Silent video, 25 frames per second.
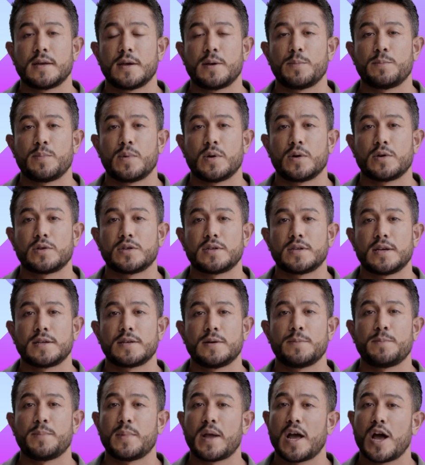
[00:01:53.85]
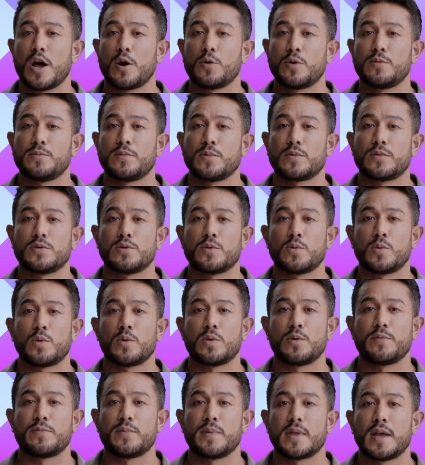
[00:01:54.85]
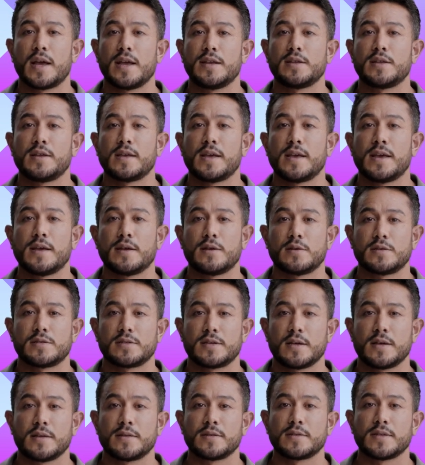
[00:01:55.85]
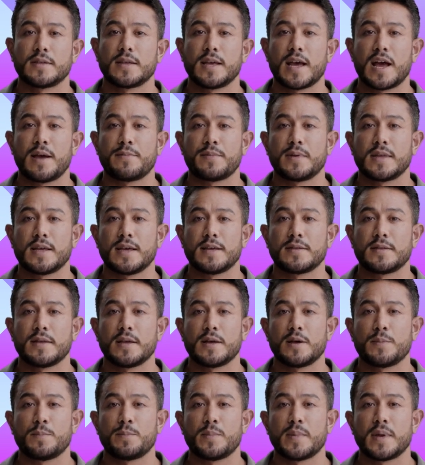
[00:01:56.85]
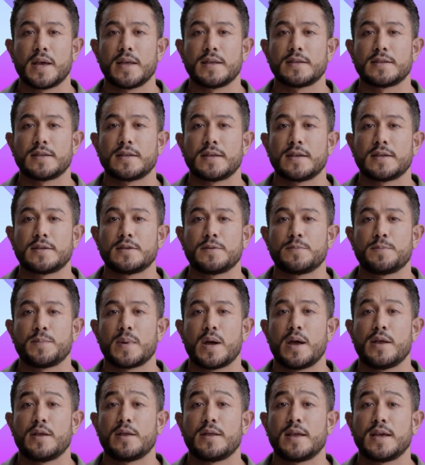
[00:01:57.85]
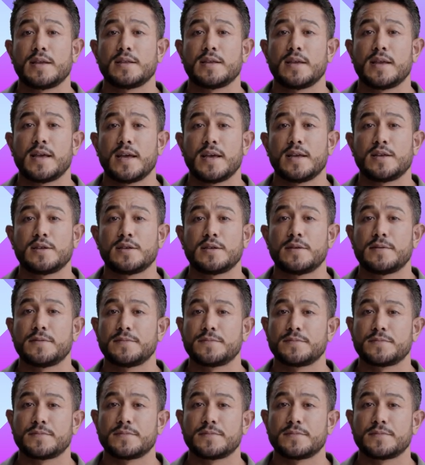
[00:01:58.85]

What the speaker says: emerged as a powerful tool for educators to navigate the complexities of modern education.